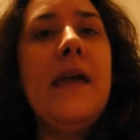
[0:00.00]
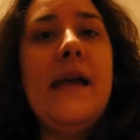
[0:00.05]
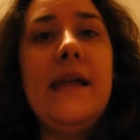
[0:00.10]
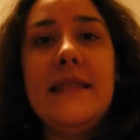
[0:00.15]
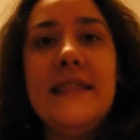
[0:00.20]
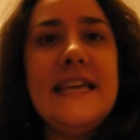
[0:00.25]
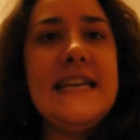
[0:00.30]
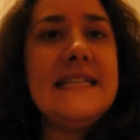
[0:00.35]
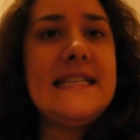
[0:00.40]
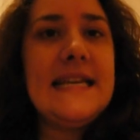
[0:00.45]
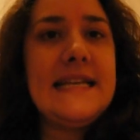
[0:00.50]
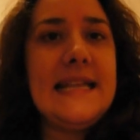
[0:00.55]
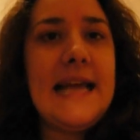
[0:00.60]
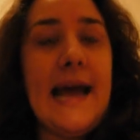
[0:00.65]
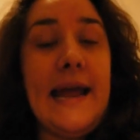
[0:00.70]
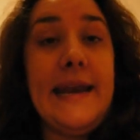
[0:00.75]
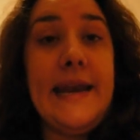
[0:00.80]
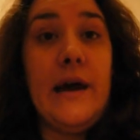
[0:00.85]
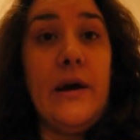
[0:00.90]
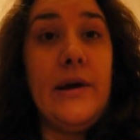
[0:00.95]
And things like
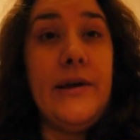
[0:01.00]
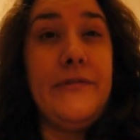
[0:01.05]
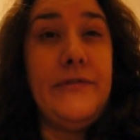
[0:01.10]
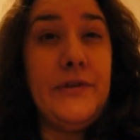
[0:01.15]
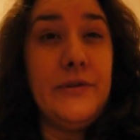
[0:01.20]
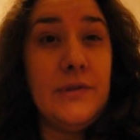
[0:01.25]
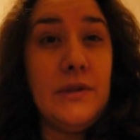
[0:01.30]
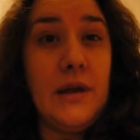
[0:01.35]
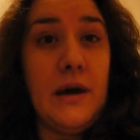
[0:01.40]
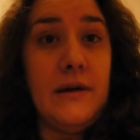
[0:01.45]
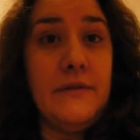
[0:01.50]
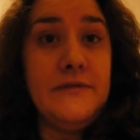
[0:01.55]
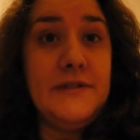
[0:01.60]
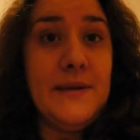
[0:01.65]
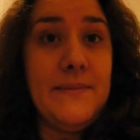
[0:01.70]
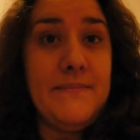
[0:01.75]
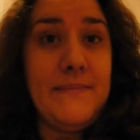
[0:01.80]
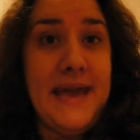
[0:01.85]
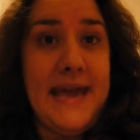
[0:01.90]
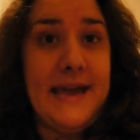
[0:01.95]
that. Now, if you love
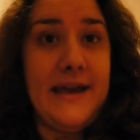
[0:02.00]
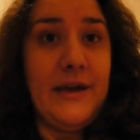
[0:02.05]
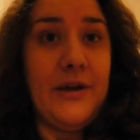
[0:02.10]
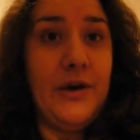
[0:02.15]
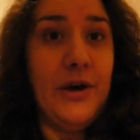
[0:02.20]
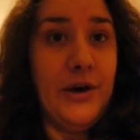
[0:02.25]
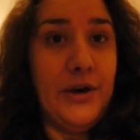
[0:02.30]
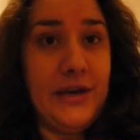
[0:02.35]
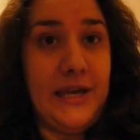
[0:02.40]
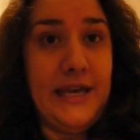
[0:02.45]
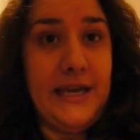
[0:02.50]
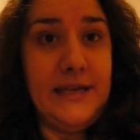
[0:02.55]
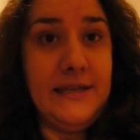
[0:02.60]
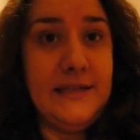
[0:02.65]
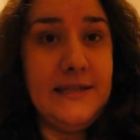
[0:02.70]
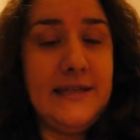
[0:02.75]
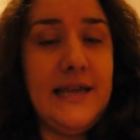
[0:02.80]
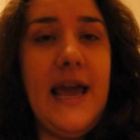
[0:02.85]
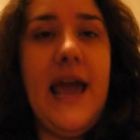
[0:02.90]
to make cookies,